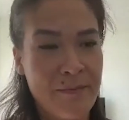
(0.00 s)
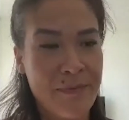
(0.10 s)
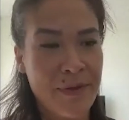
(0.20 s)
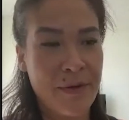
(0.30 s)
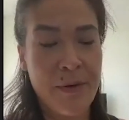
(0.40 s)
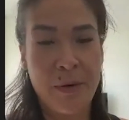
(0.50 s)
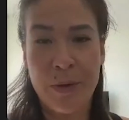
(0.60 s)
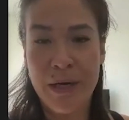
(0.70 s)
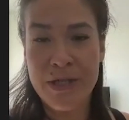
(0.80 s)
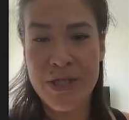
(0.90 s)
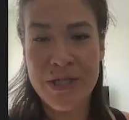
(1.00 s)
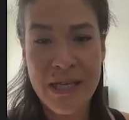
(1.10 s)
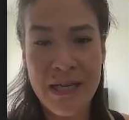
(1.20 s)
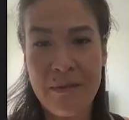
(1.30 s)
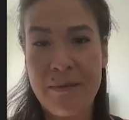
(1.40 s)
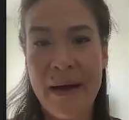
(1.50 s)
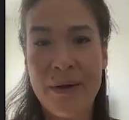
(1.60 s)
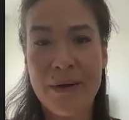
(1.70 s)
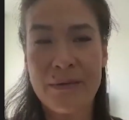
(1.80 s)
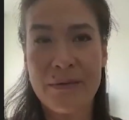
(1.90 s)
the whole production team
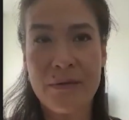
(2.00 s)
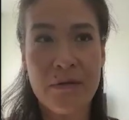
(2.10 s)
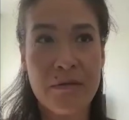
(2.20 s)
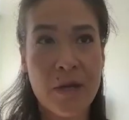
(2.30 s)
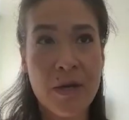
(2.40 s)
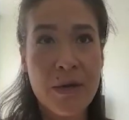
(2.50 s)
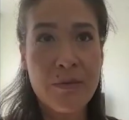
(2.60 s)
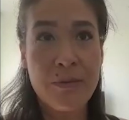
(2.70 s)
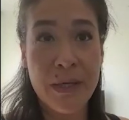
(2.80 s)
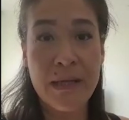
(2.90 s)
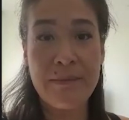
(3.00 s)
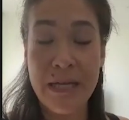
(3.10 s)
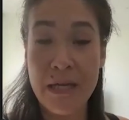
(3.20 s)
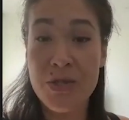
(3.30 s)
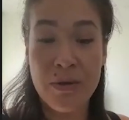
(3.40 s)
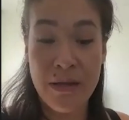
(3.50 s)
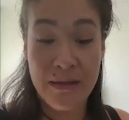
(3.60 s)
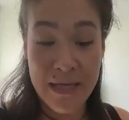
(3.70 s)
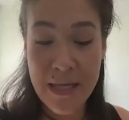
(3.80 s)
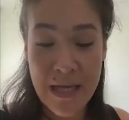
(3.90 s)
about really making sure that
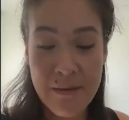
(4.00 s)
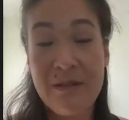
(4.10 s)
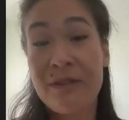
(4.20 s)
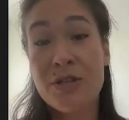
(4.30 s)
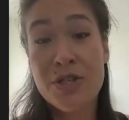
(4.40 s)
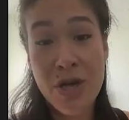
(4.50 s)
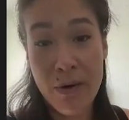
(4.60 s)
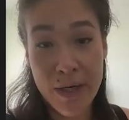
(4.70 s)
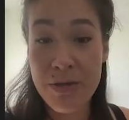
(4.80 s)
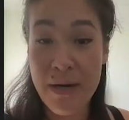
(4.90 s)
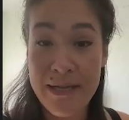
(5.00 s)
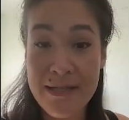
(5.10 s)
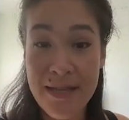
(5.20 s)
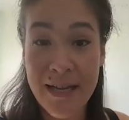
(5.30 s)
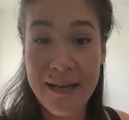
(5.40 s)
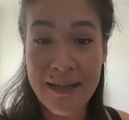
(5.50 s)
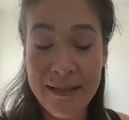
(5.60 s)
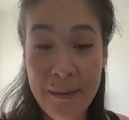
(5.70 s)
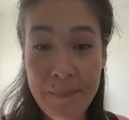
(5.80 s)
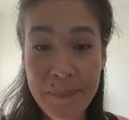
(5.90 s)
these themes of the show are
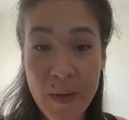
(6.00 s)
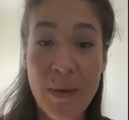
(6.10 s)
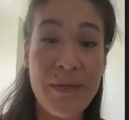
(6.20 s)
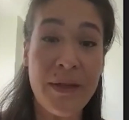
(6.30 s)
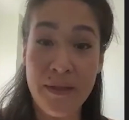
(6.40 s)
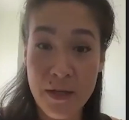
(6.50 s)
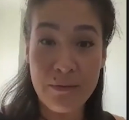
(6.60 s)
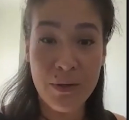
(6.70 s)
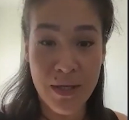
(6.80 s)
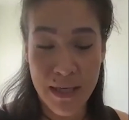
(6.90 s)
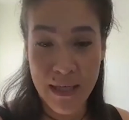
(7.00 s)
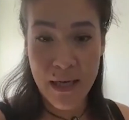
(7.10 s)
translated within the community